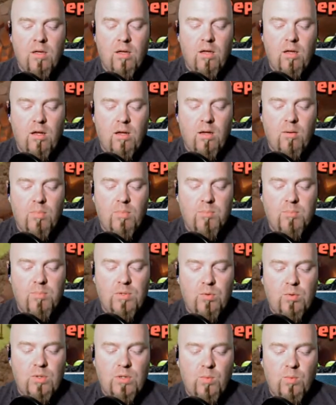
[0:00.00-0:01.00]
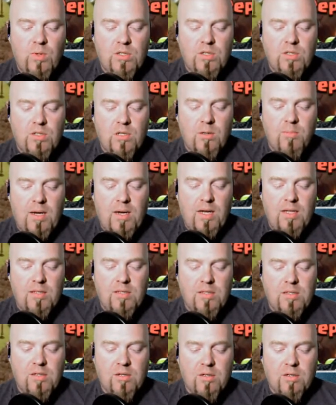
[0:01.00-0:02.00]
But between the witches and the
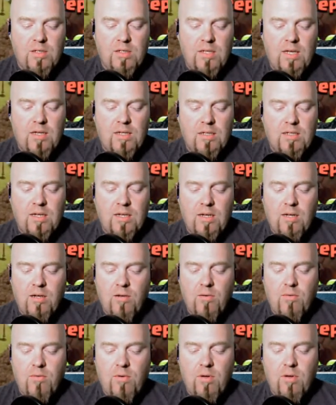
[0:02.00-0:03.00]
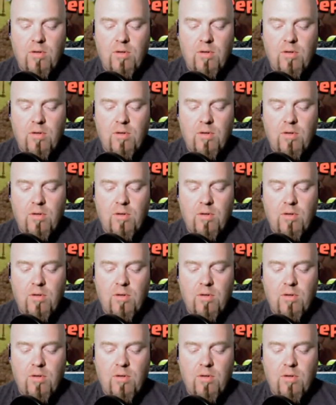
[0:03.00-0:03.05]
bats, they're going to take it down.